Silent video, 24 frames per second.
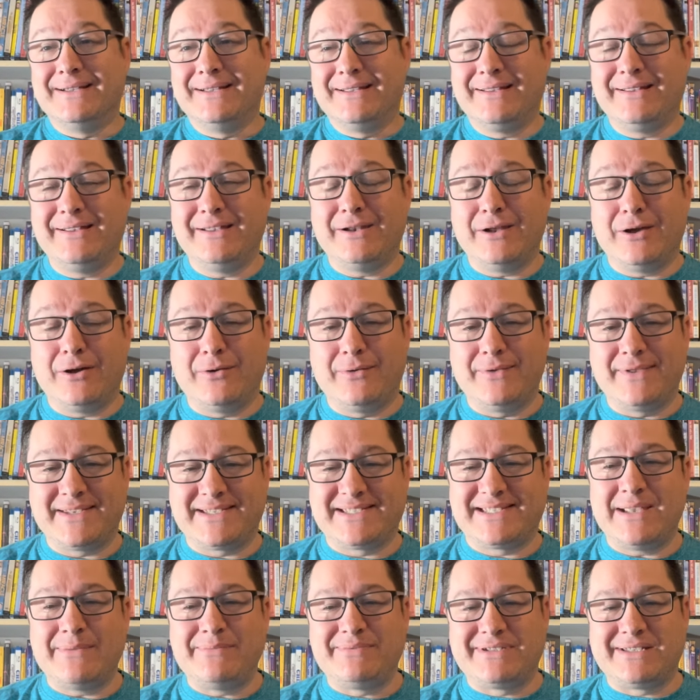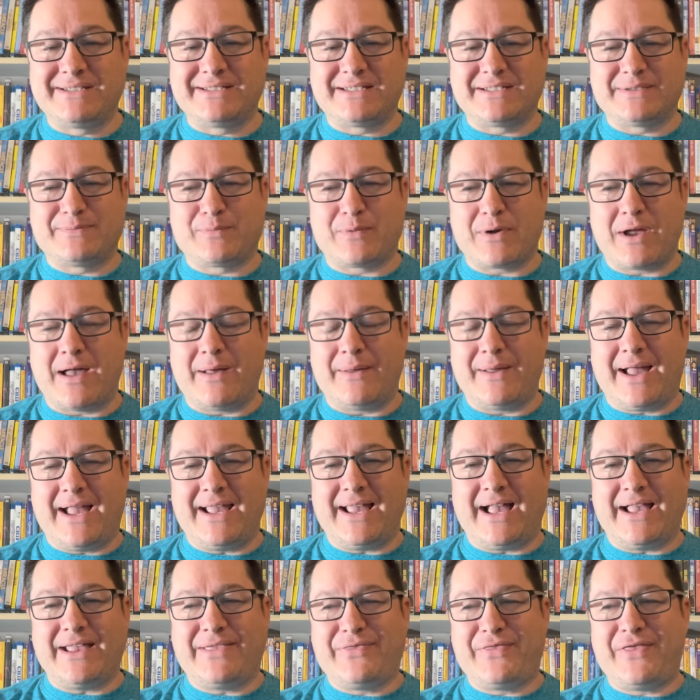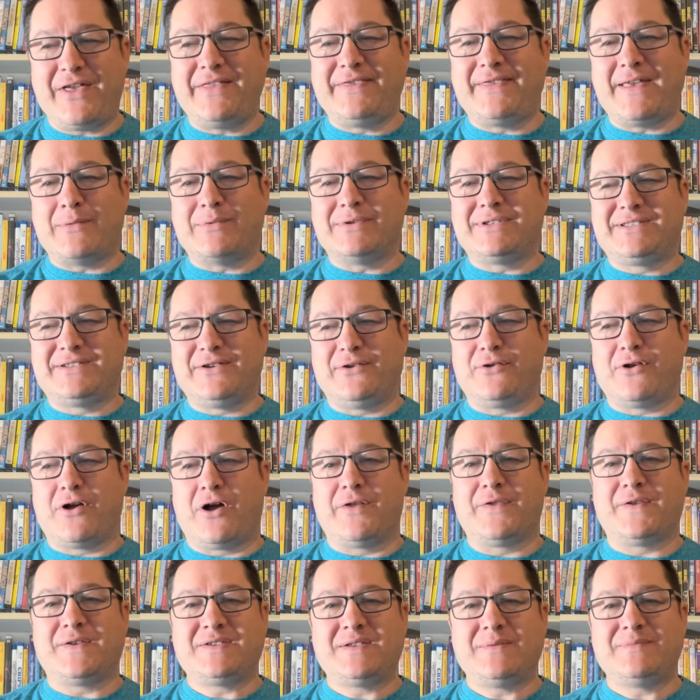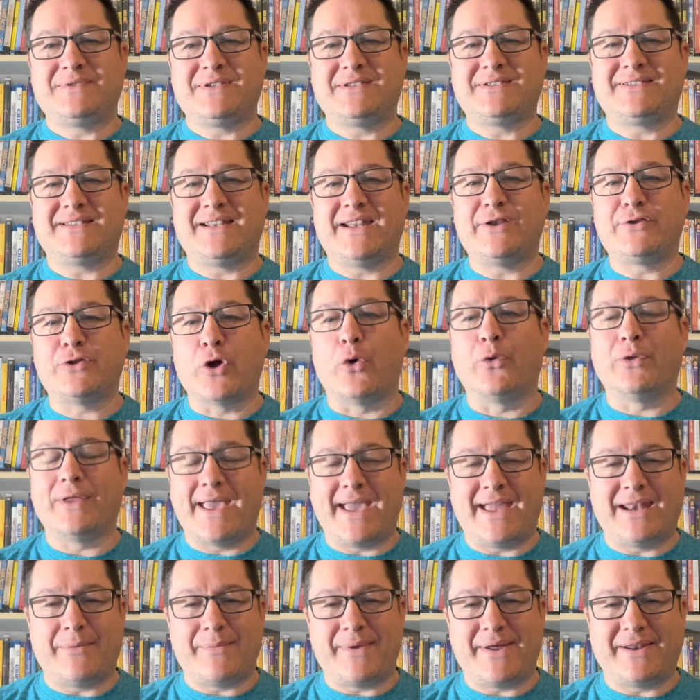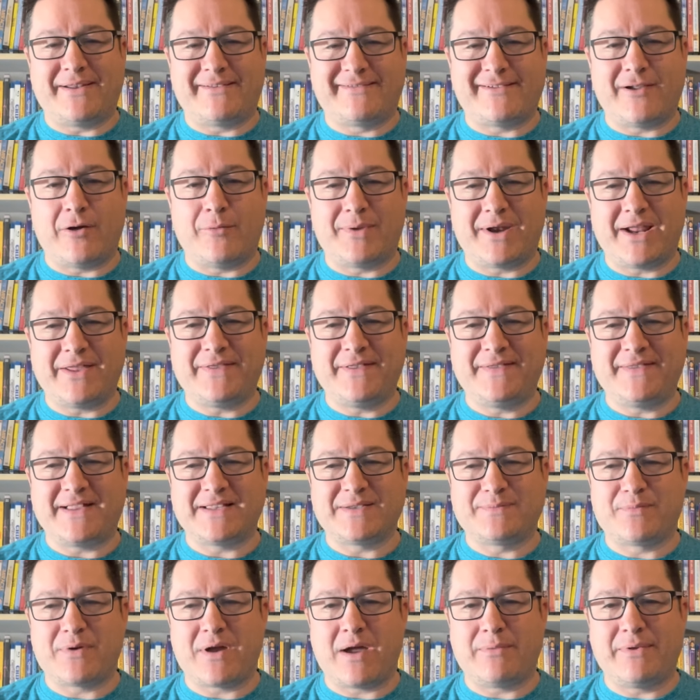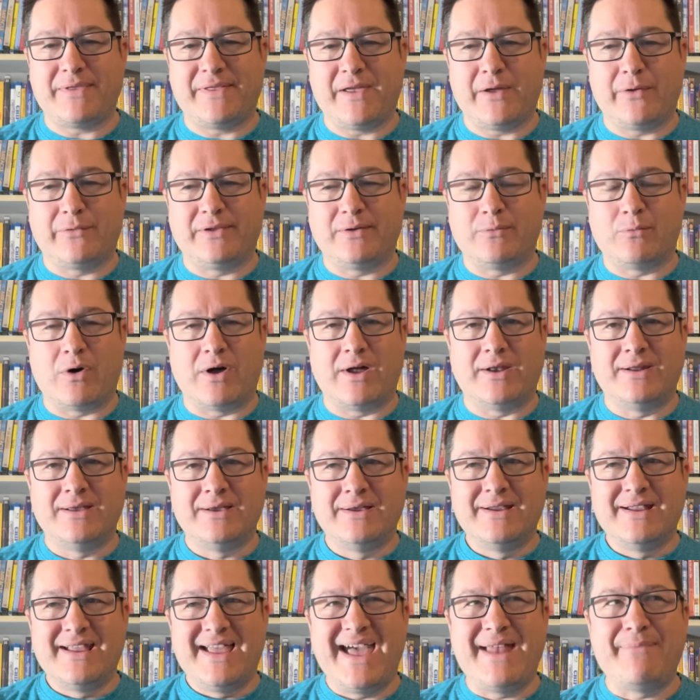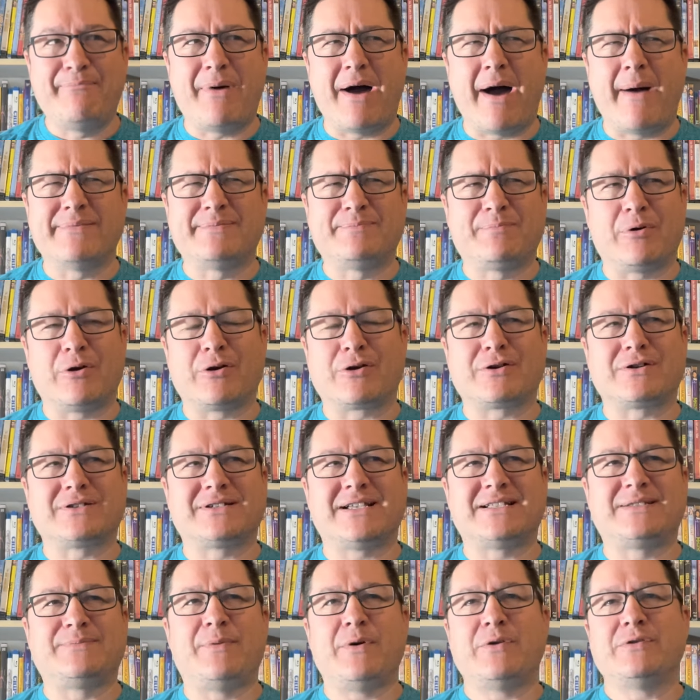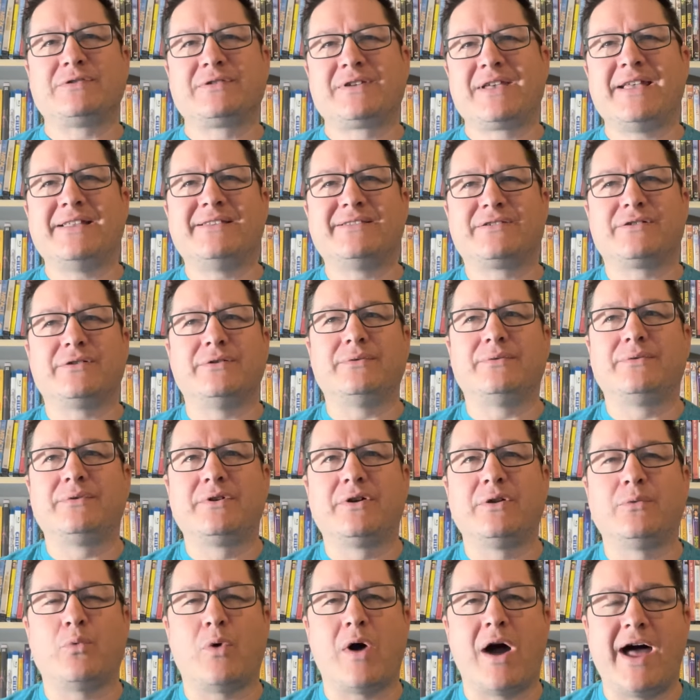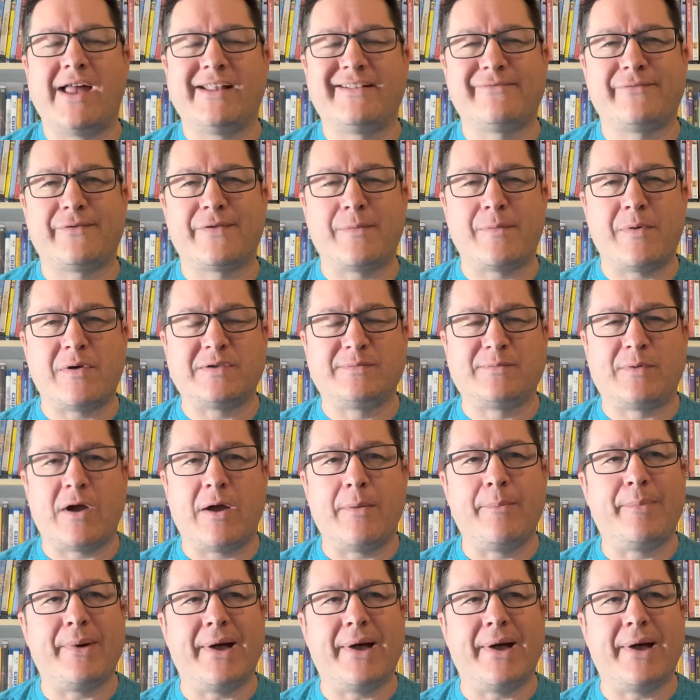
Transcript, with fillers: You know, The Simpsons is probably, I, think they would still call The Simpsons an adult animated show, but I think that's probably the only one. And Bob's Burgers, I suppose kids could could watch for the most part.